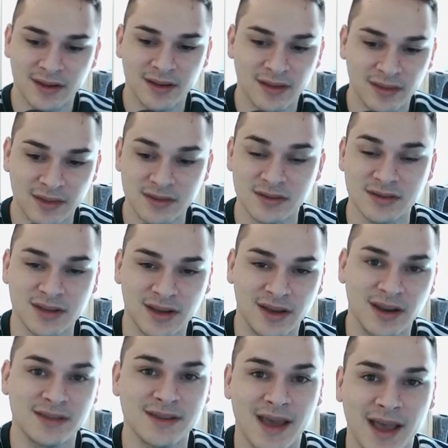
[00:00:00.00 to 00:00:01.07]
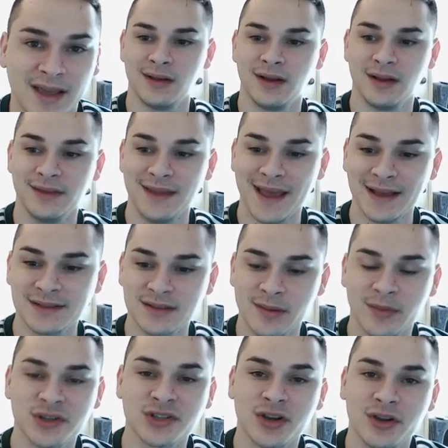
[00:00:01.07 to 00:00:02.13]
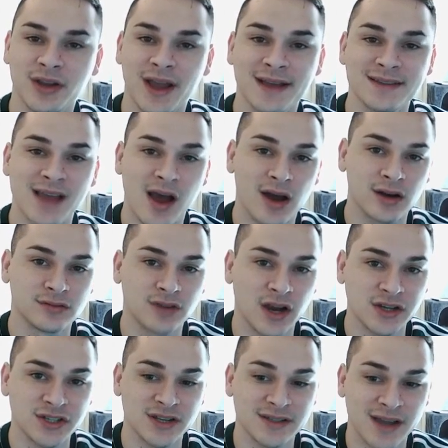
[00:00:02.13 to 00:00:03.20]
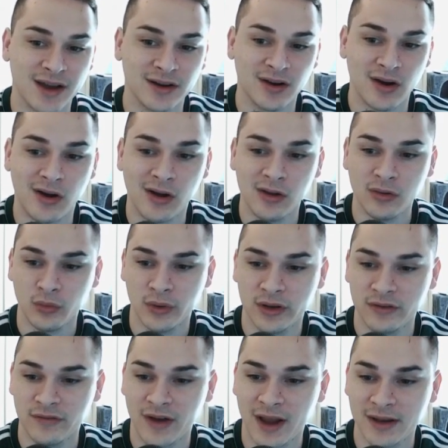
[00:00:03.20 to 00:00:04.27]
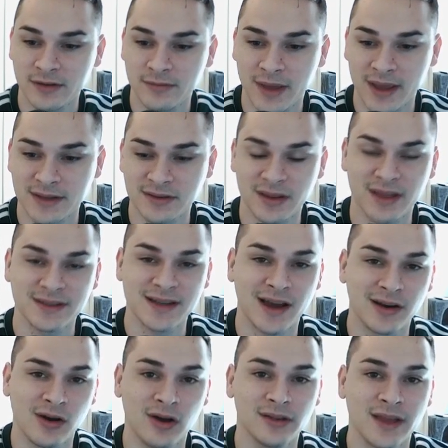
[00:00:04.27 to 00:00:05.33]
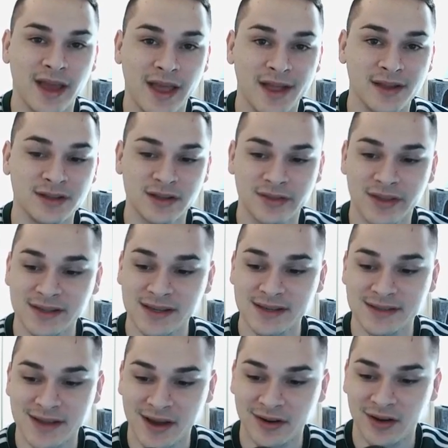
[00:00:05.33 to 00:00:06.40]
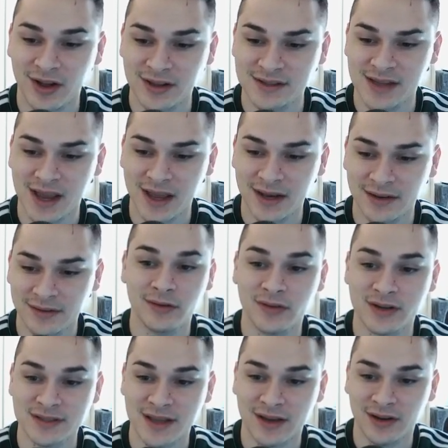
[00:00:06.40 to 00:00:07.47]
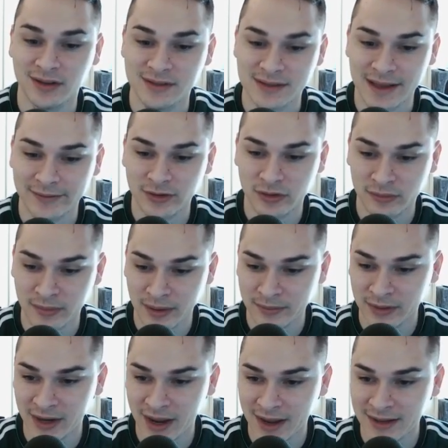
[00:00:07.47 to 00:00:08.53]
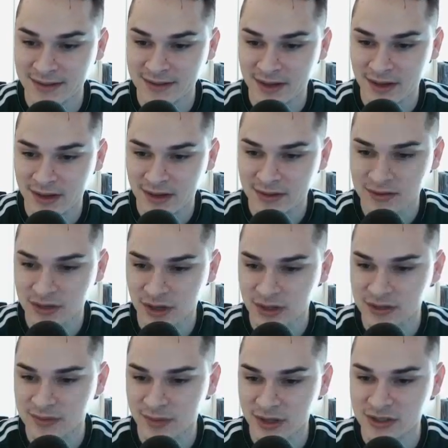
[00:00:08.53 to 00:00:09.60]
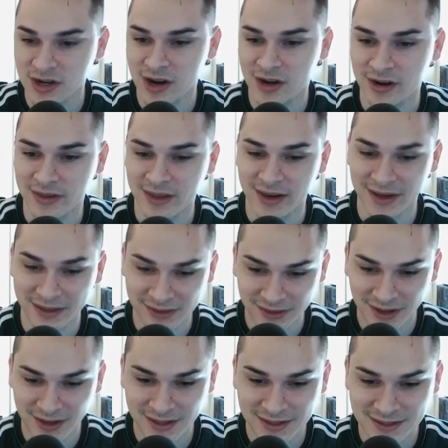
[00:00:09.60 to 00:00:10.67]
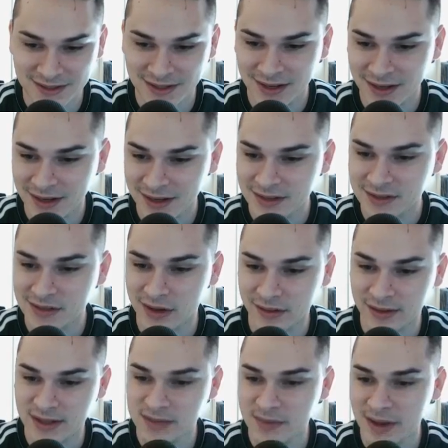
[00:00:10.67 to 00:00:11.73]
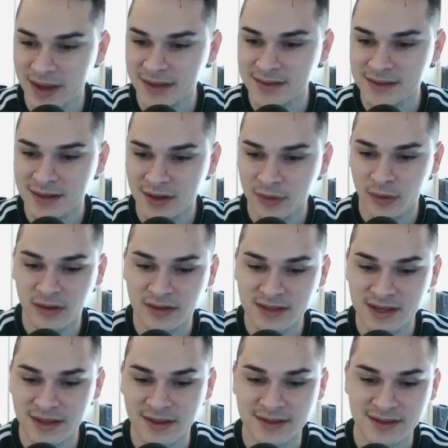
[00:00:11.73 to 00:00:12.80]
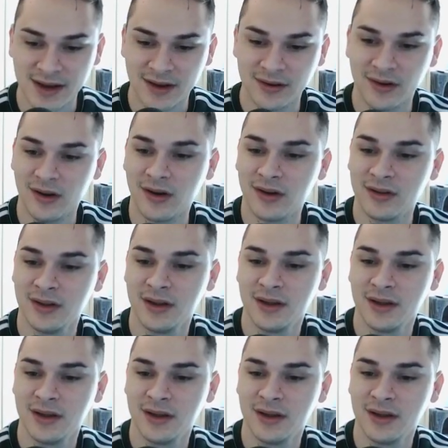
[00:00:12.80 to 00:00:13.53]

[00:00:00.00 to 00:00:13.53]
This was a good attack. Next, I'm going to show you guys how to rush a Town Hall when you find a base with a Town Hall on the edge. This is Town Hall 10 versus Town Hall 7, remember guys? So it's much harder than it looks. So on this base, we see the Town Hall